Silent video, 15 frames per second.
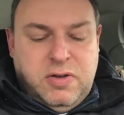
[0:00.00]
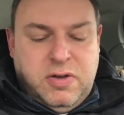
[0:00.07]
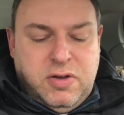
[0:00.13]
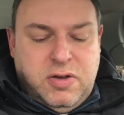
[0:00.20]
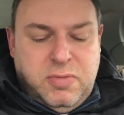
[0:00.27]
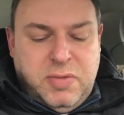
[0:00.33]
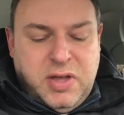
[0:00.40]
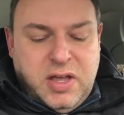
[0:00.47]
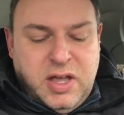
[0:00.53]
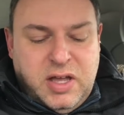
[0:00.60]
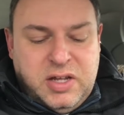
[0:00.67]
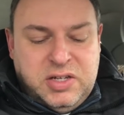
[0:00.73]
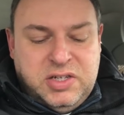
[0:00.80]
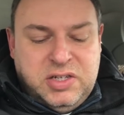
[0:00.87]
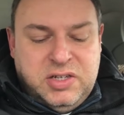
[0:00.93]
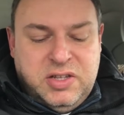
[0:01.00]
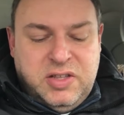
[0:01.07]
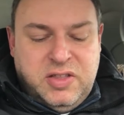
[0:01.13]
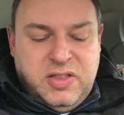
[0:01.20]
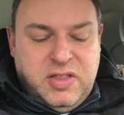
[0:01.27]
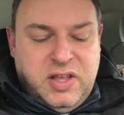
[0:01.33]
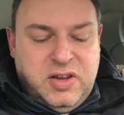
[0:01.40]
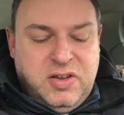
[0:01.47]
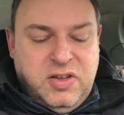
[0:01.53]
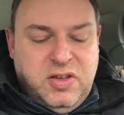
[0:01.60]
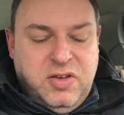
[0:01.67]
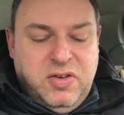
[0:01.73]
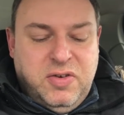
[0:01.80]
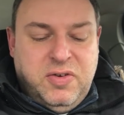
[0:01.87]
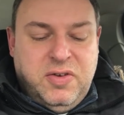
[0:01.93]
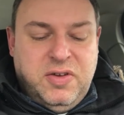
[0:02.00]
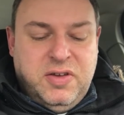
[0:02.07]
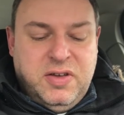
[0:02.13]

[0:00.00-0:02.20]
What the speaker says: Oh my gosh, they do.